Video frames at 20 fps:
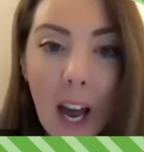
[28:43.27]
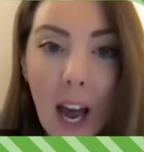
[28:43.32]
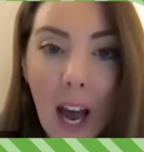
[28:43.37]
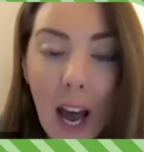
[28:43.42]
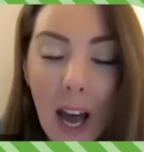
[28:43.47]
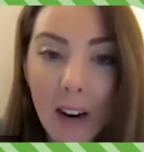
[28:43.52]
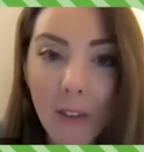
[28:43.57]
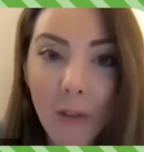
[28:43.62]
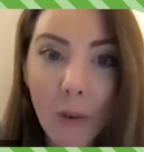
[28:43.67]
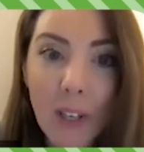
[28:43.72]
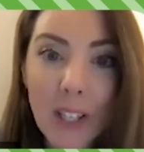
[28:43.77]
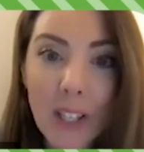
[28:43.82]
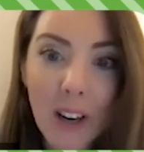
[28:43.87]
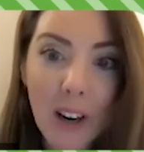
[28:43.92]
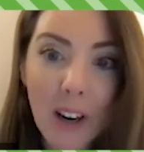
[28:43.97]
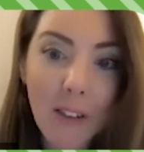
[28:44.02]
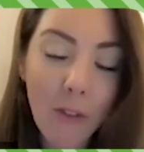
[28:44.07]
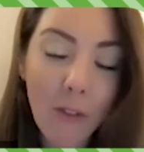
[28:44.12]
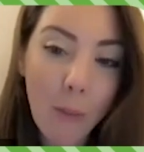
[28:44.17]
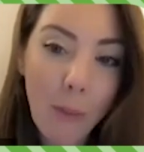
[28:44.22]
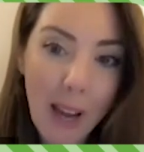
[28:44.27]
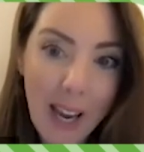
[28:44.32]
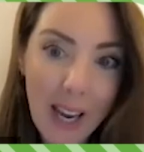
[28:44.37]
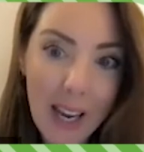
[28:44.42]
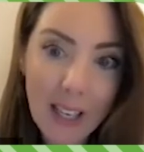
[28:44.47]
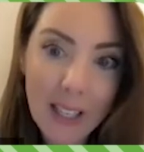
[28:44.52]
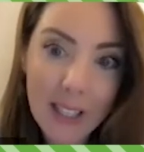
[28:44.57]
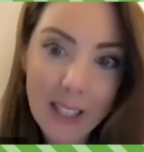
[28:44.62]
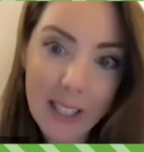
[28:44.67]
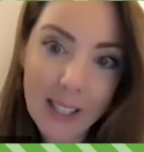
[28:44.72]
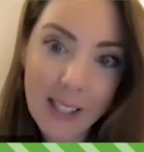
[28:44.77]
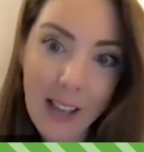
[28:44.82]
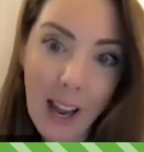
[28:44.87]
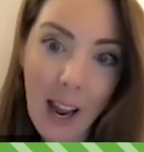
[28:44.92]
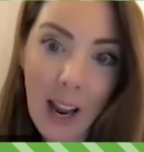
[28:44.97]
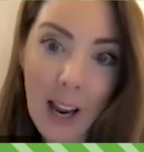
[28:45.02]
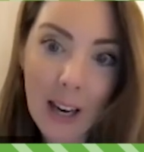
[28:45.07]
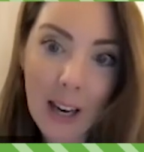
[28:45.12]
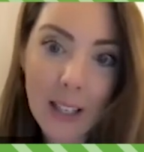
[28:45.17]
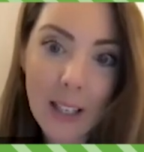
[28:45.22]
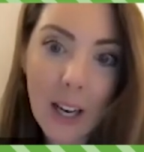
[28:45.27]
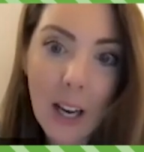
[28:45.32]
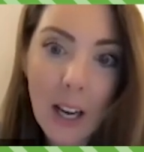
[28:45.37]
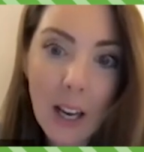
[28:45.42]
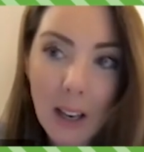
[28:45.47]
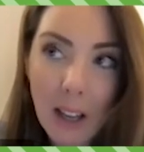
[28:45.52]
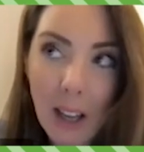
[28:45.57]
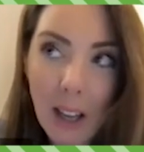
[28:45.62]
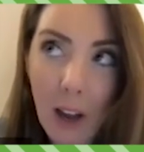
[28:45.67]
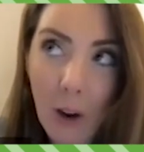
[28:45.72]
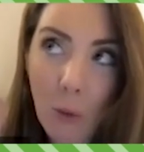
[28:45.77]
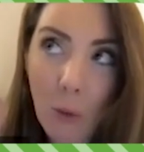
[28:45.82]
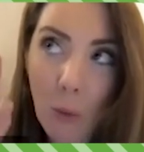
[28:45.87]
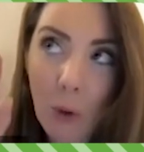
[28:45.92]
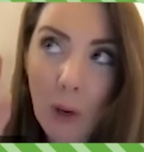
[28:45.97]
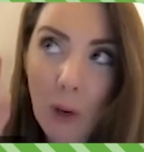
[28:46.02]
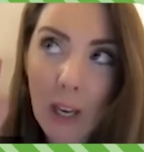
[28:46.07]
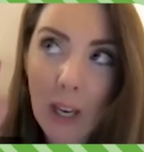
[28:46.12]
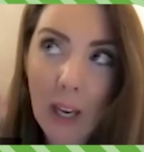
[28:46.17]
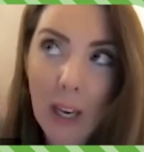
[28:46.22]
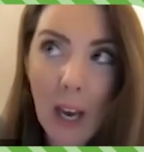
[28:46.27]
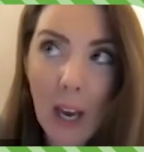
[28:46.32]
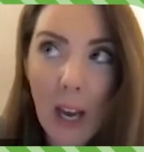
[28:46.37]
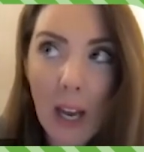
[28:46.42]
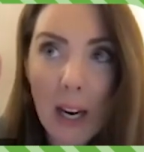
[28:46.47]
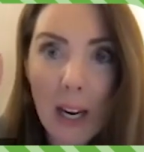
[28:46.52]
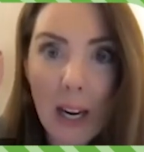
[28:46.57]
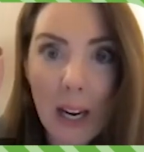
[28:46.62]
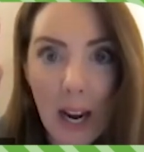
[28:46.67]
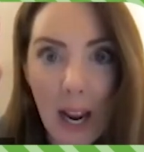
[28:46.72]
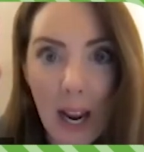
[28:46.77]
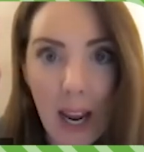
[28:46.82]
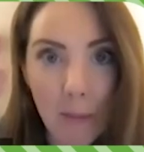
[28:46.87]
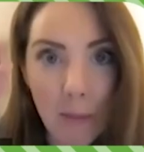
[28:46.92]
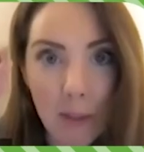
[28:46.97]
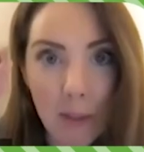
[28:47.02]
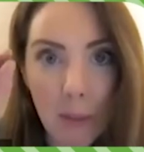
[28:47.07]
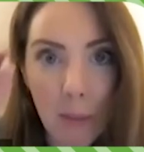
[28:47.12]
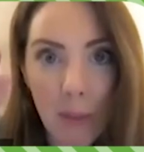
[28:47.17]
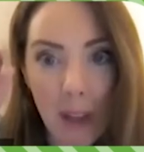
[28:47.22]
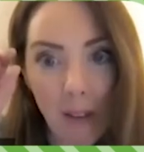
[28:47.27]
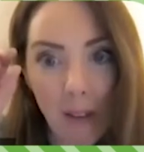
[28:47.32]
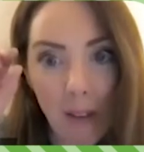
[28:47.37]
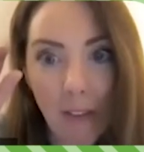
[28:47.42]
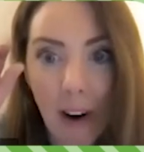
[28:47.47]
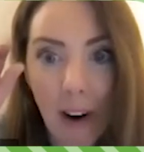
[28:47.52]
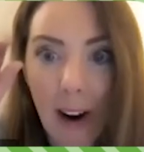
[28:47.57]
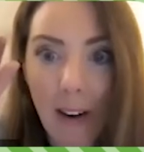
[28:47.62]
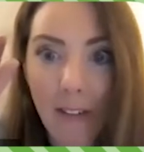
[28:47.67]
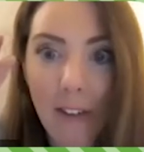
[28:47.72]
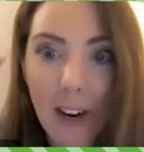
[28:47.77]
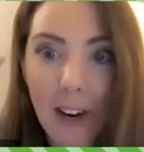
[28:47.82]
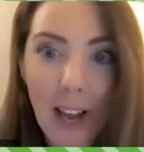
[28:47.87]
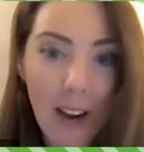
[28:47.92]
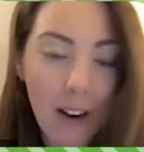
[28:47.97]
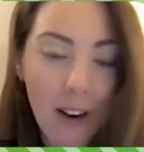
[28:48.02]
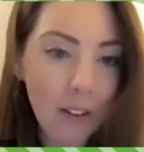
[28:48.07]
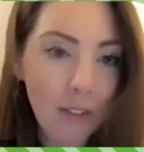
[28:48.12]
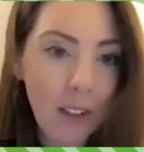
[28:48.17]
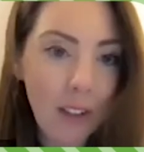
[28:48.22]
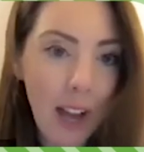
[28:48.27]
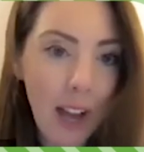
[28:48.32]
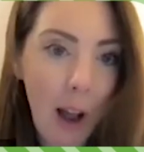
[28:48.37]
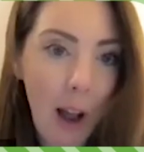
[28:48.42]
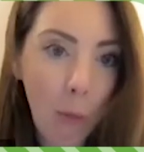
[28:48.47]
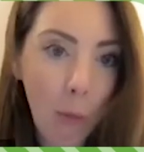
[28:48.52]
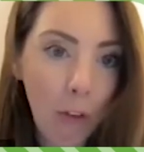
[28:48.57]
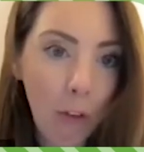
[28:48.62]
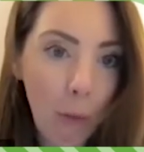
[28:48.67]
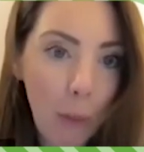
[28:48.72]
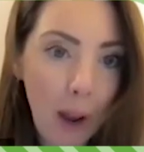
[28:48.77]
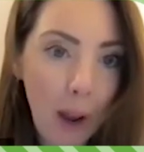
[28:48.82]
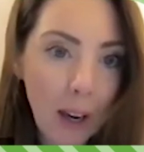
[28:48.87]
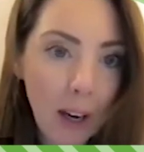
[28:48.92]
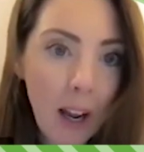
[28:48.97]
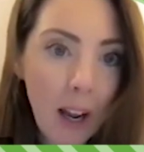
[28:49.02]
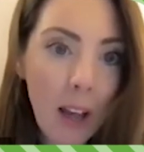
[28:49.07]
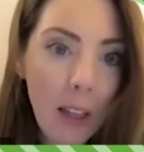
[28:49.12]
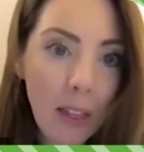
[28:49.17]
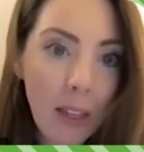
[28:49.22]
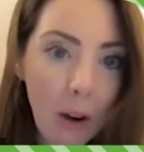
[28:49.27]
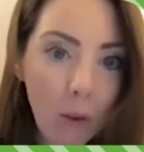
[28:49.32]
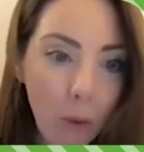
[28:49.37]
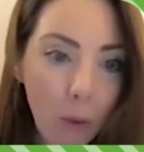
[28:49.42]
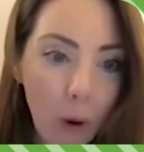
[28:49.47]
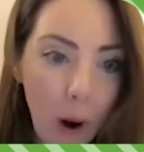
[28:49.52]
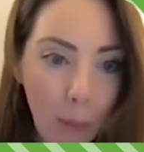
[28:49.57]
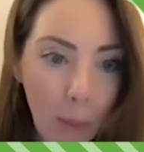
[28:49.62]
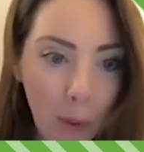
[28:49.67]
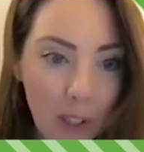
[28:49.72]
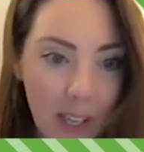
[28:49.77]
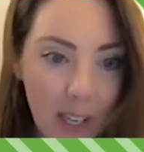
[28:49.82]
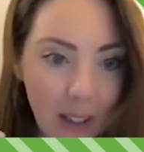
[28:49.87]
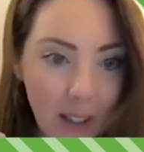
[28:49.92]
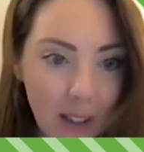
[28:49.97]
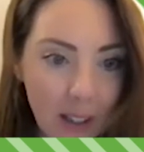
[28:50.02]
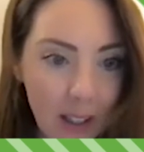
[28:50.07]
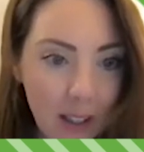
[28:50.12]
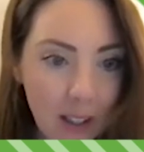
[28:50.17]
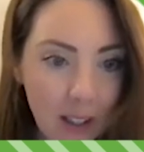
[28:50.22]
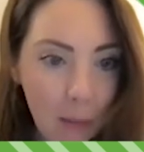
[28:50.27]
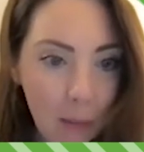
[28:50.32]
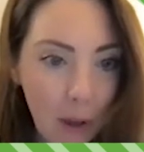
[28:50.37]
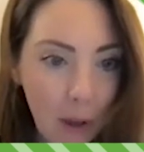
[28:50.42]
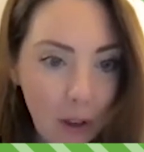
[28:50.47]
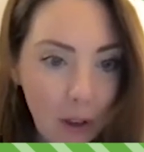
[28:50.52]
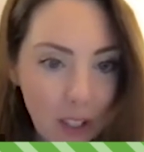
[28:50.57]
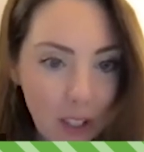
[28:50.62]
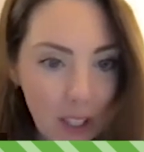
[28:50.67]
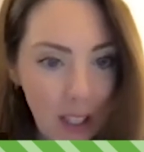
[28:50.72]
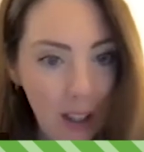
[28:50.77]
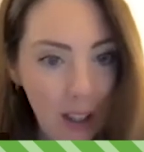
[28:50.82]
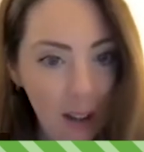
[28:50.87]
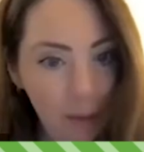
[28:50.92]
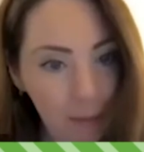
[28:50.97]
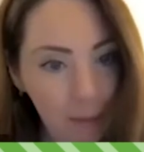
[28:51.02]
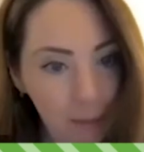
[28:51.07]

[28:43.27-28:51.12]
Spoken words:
And if we start from A to Z, can we name something for every letter of the alphabet that represents this community?